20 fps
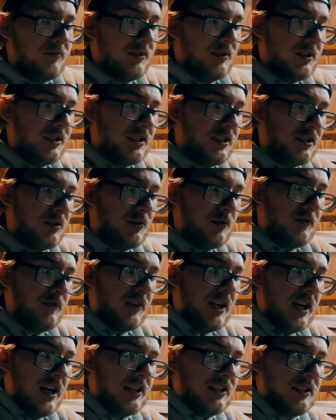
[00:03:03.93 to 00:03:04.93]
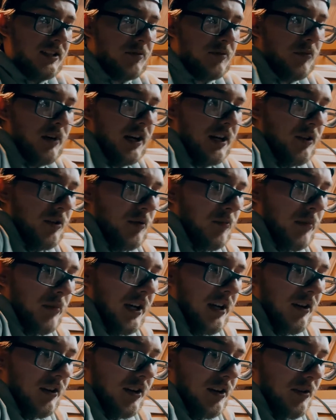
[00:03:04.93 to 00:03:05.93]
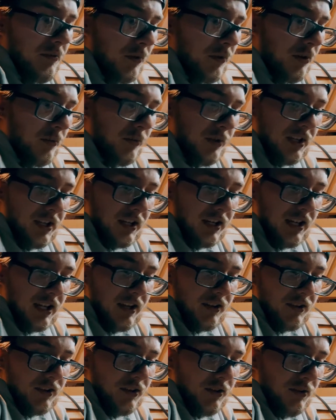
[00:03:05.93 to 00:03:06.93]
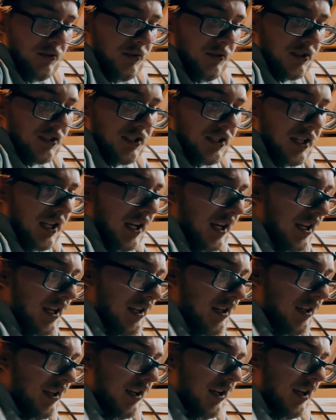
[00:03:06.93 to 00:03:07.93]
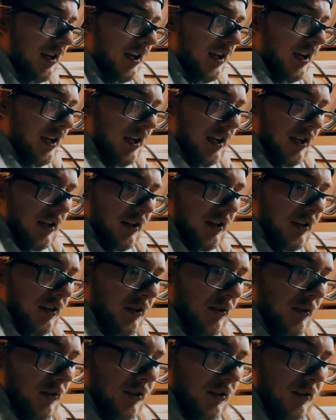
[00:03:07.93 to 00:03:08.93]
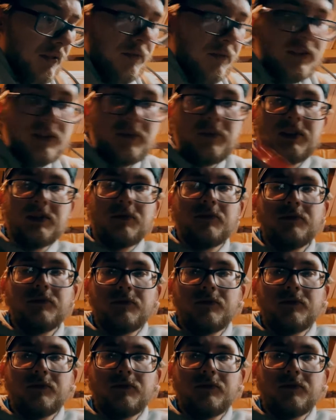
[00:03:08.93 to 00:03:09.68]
since we've got this brand new battery, what we can now do is take and do a little flippity.